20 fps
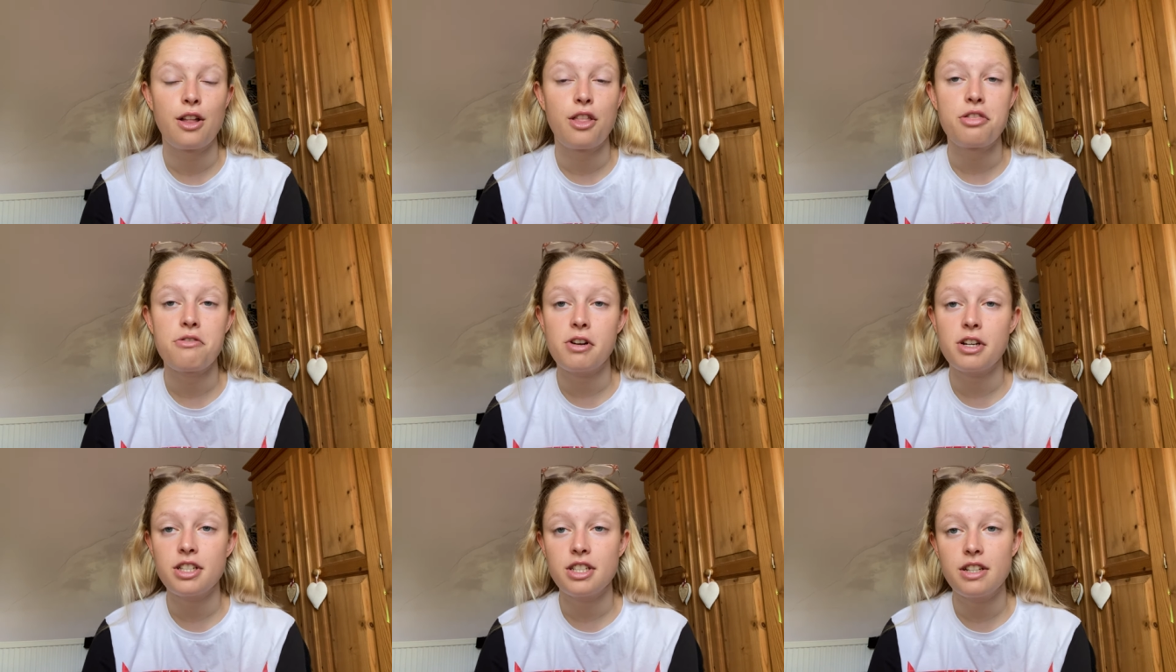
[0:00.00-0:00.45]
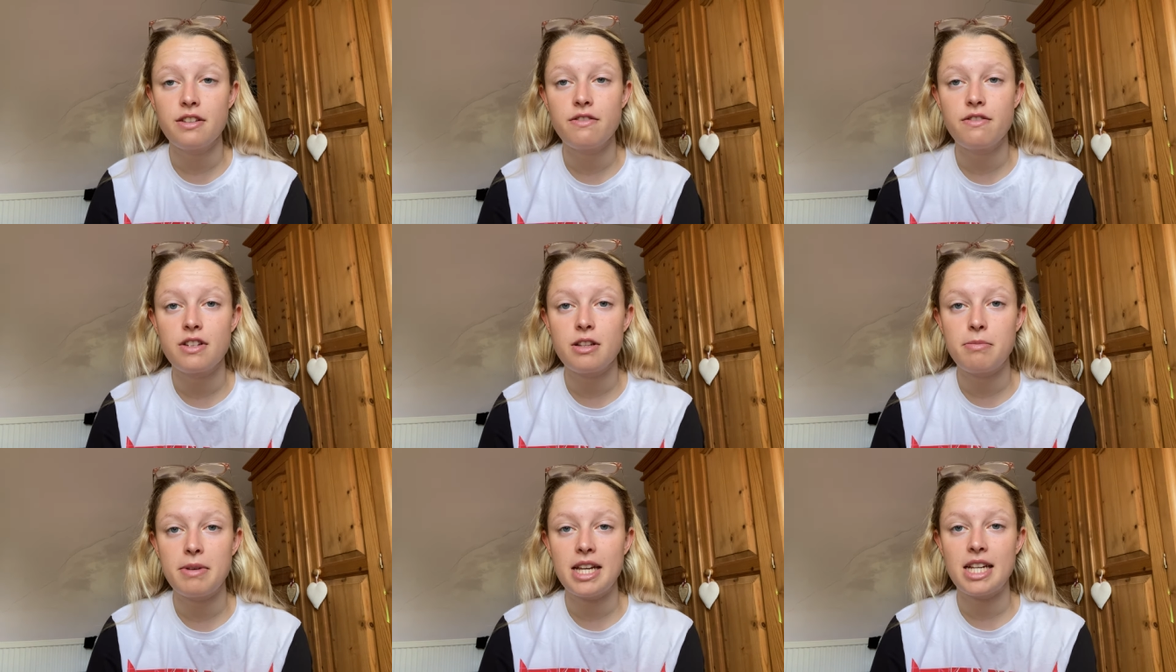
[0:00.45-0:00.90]

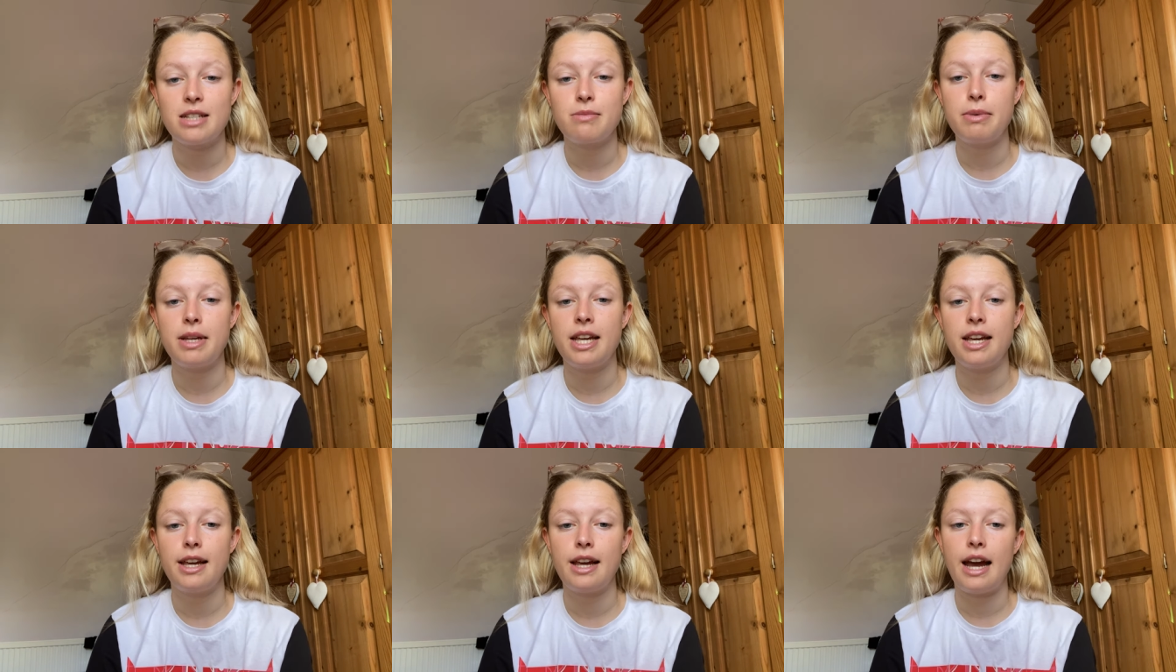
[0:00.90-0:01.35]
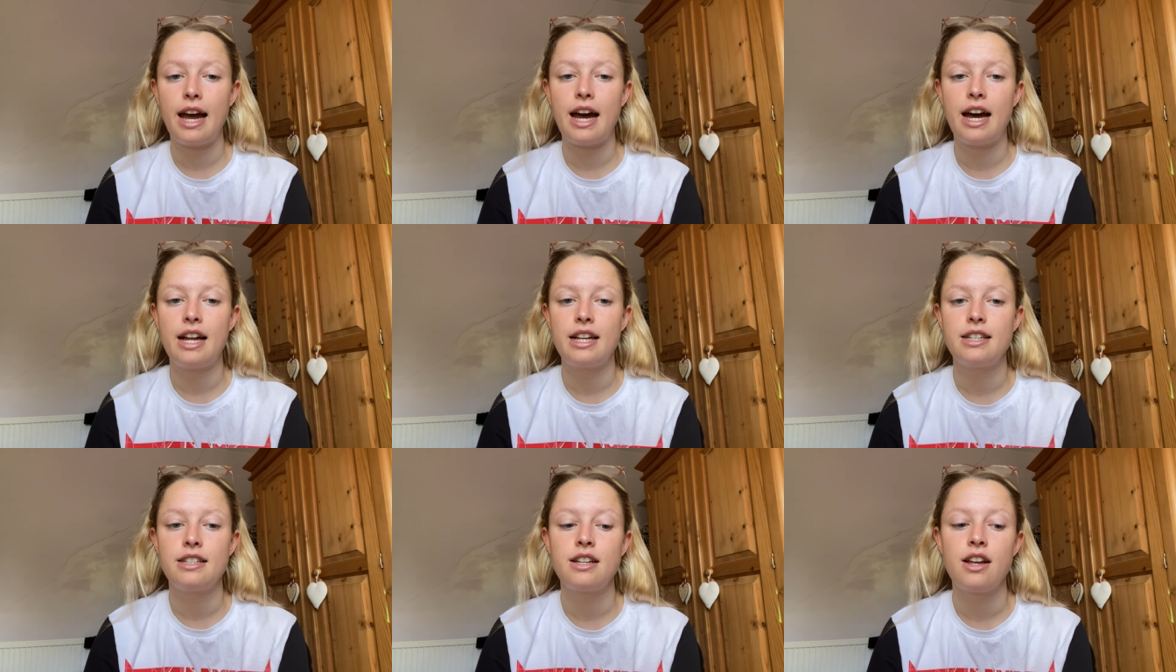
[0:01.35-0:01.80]
for the BSB
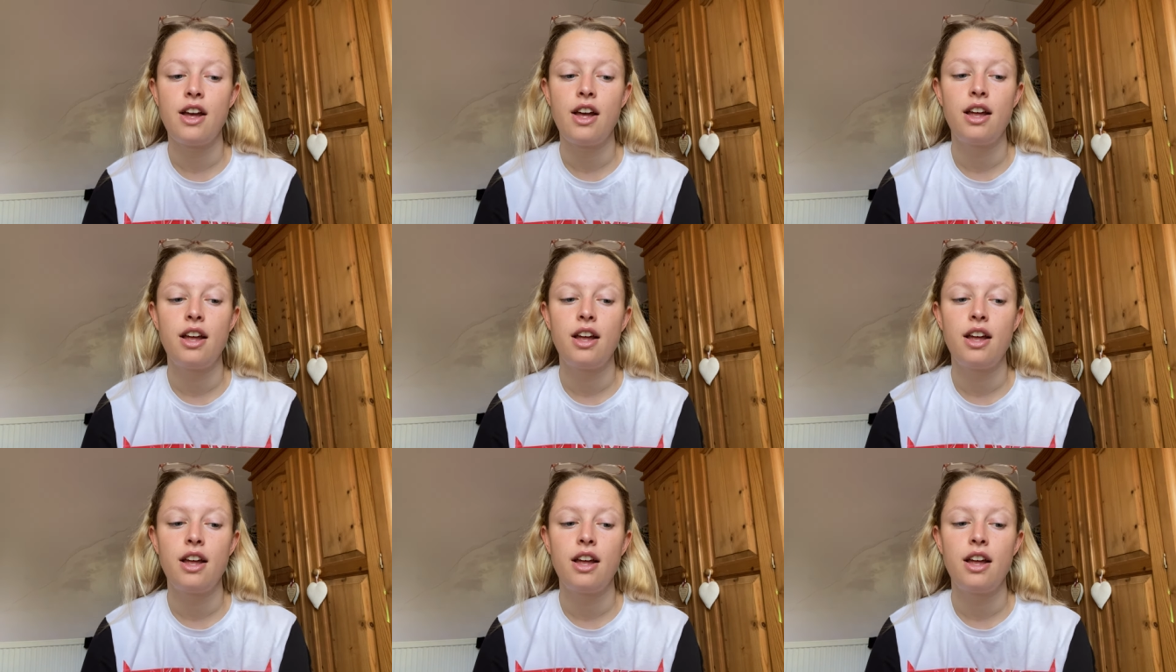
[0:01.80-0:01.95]
and